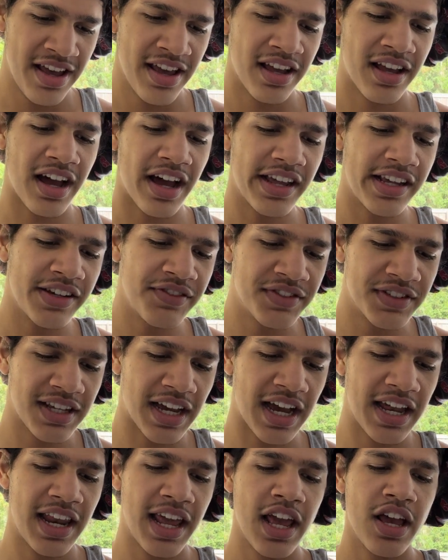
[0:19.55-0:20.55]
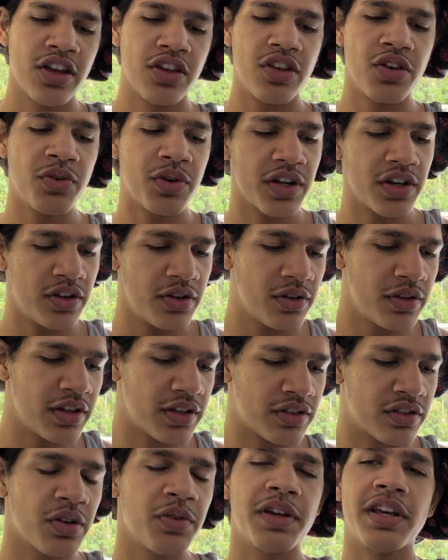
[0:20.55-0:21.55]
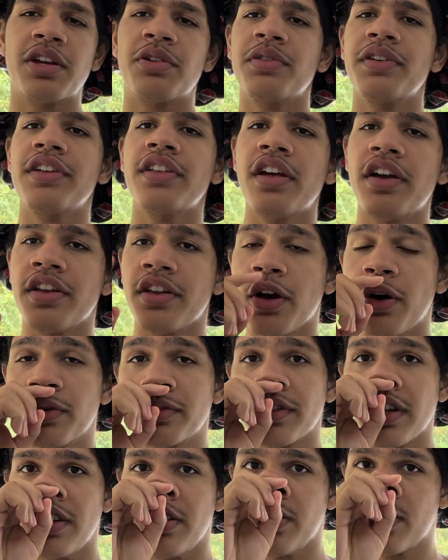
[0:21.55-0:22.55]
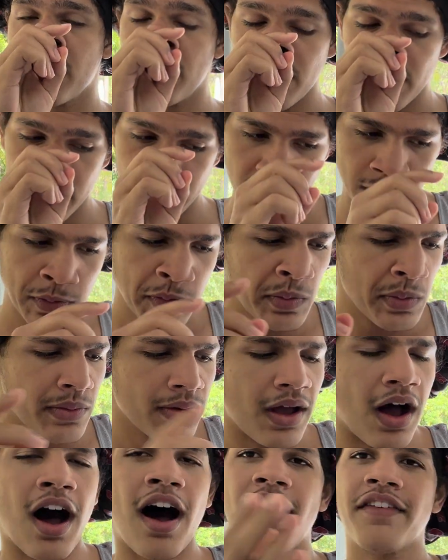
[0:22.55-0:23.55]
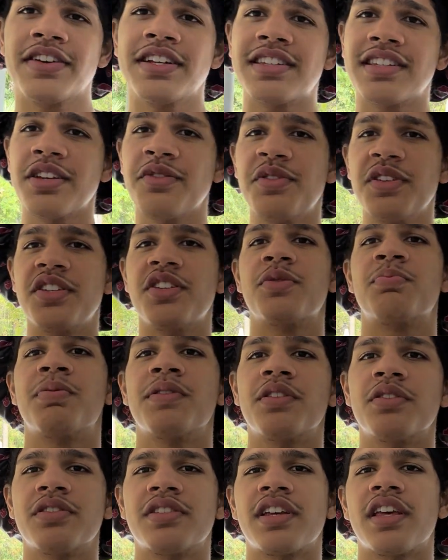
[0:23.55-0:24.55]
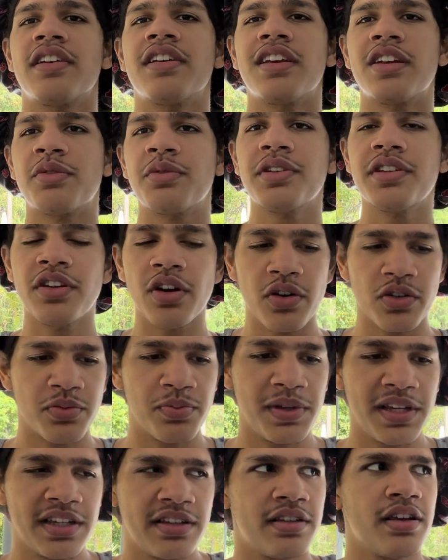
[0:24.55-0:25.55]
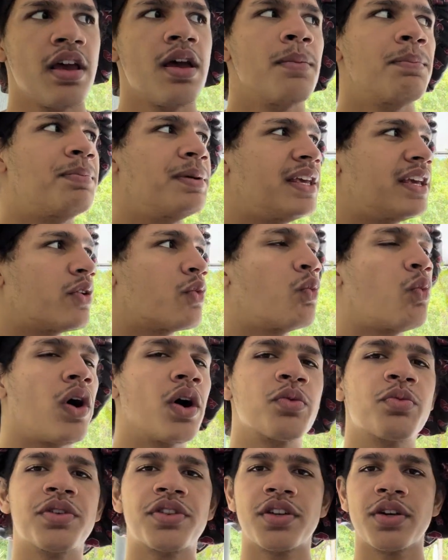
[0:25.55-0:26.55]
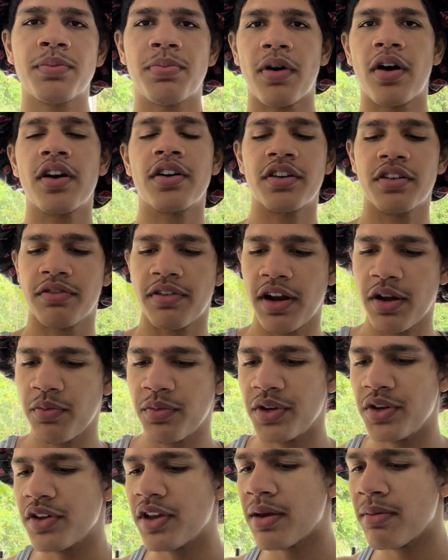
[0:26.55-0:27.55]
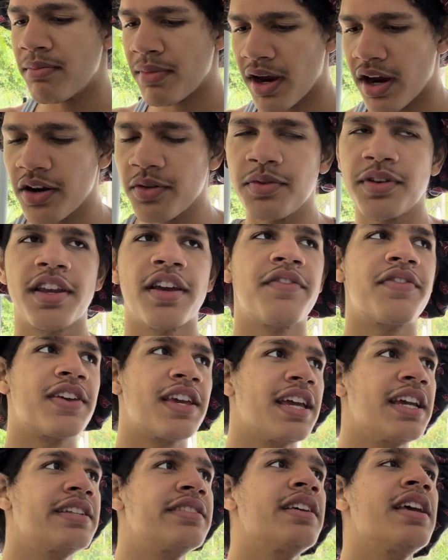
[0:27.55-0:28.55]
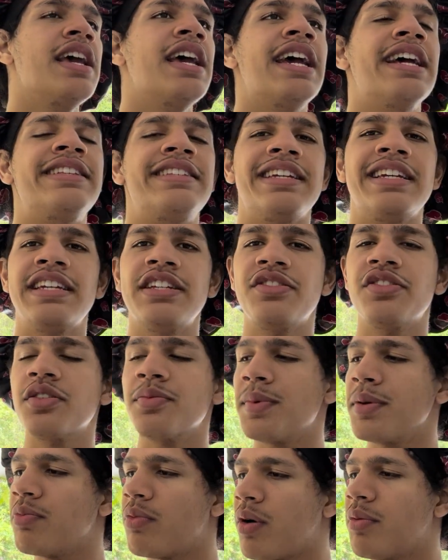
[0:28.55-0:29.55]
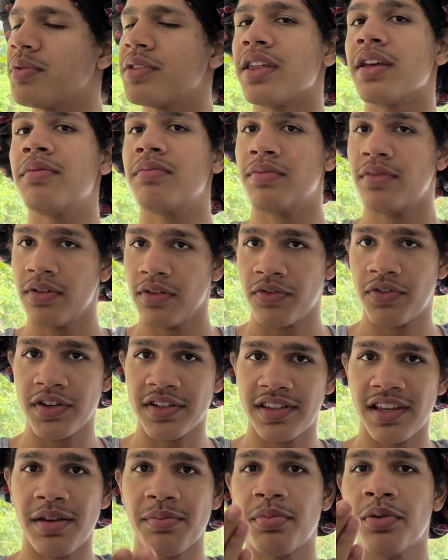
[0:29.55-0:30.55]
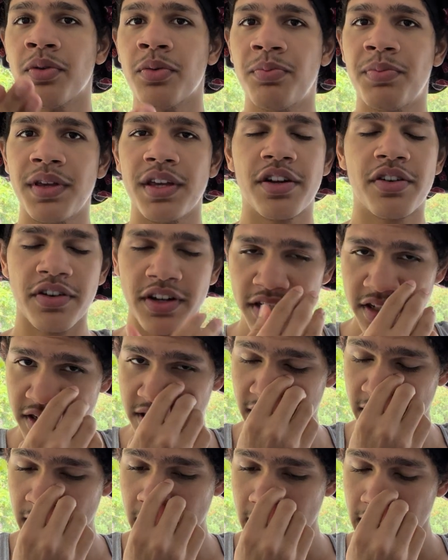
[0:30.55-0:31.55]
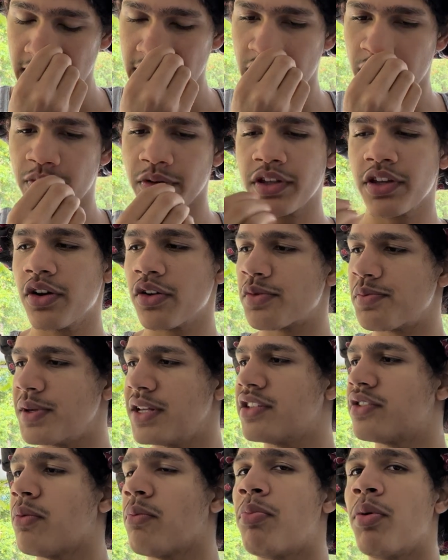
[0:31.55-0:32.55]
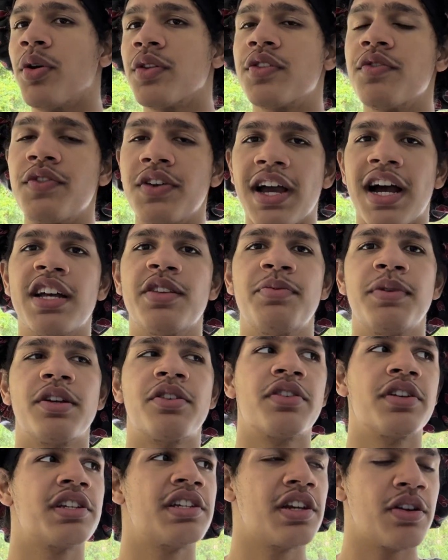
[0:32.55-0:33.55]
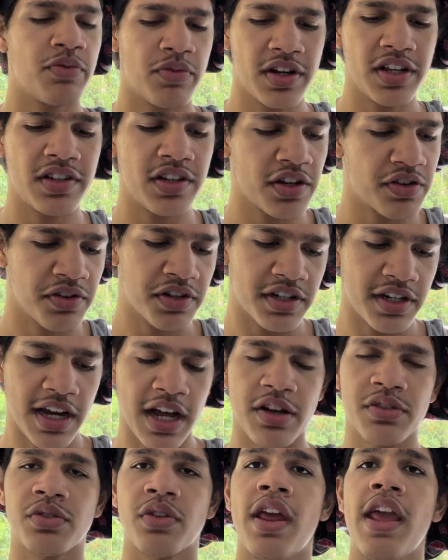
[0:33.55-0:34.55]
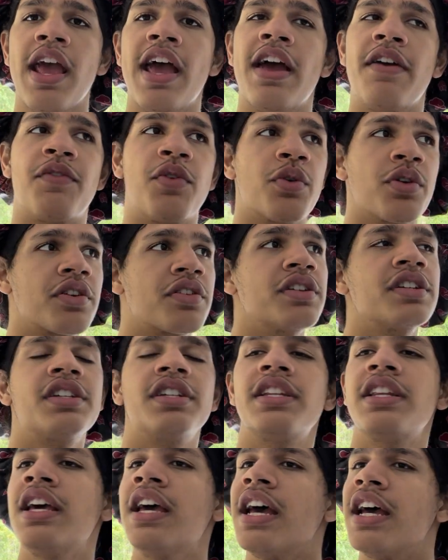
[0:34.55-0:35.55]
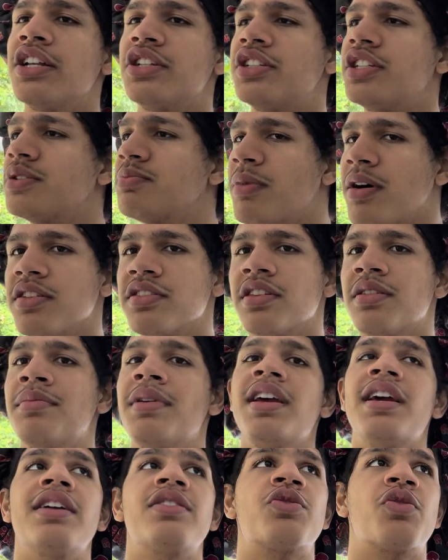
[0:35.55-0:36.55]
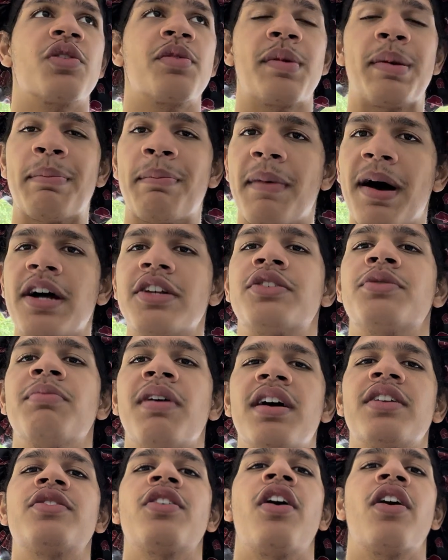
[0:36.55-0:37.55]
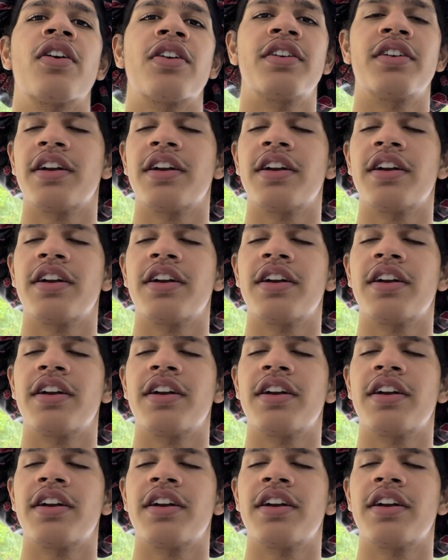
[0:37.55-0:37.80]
God, eventide, you can do this. So equally yoked, and you can do this. Obviously, we just put this together. Equally yoked means being one with your partner, right? When you get married, when you have kids, it's easier to be one with them. For example, being Christian. Equally yoked means both of you guys being Christian and raising a Christian household. If you're Christian and she's Muslim, it's going to be much, much harder.